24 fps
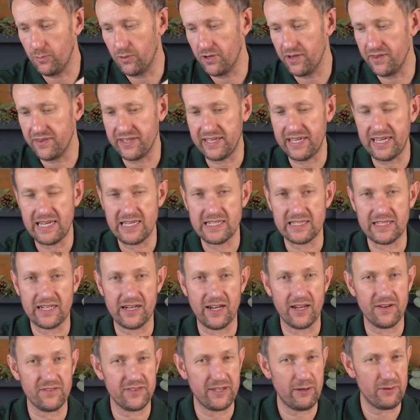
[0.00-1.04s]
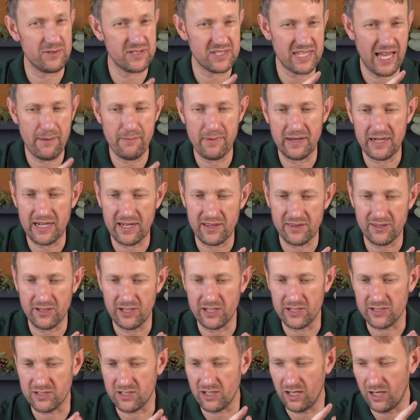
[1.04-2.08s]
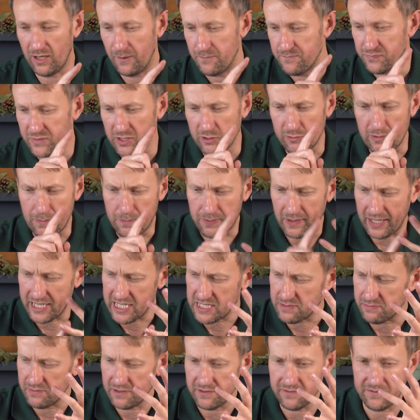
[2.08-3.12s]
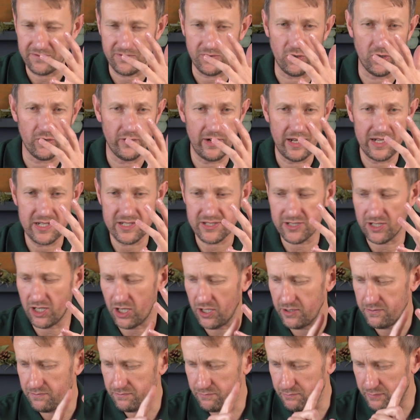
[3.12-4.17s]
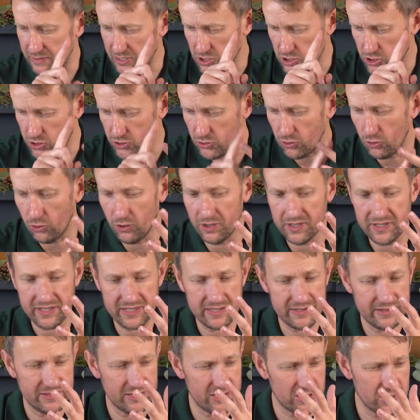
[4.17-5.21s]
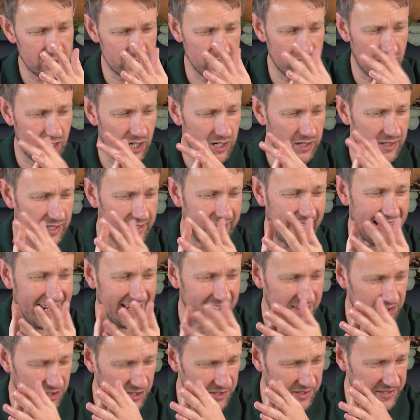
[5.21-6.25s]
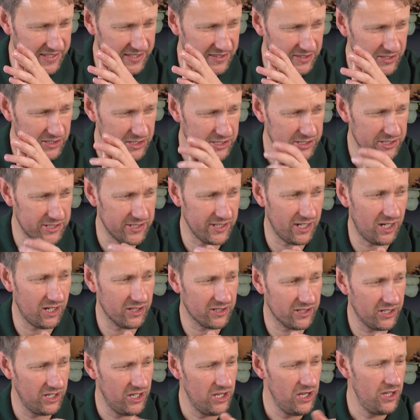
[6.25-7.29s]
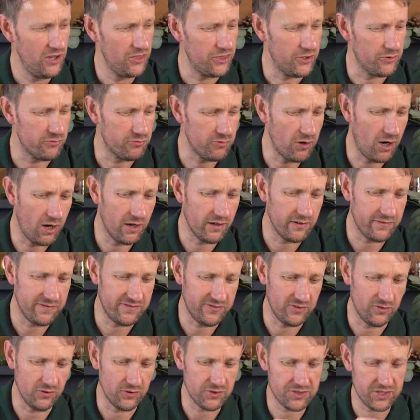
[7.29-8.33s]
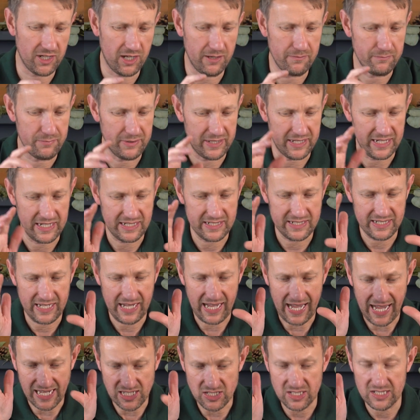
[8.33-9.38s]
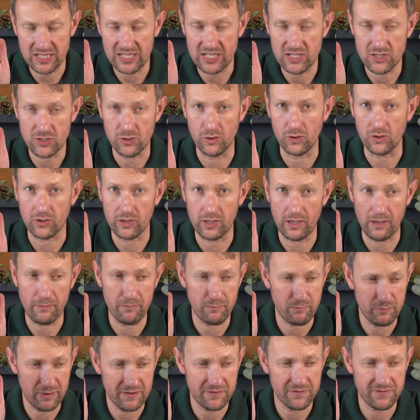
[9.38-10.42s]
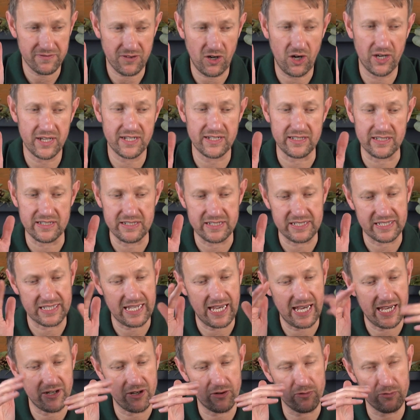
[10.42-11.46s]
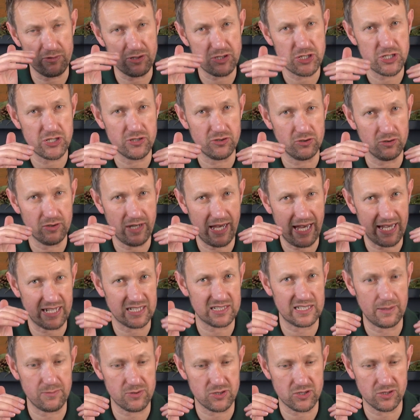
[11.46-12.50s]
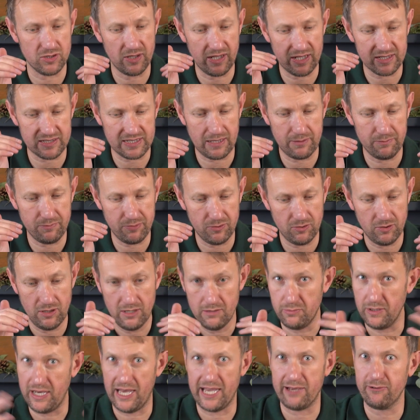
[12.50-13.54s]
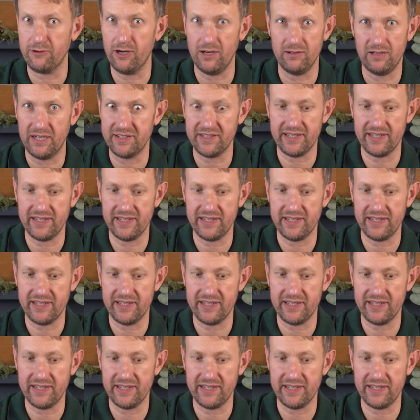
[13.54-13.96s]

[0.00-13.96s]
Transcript: one of these, and there was that many that had got replacement forends on, been shortened in the stock, lengthened in the stock, the wrong foresight bead. Actually took a bit of finding to get an original exceptional example, but hey, what, I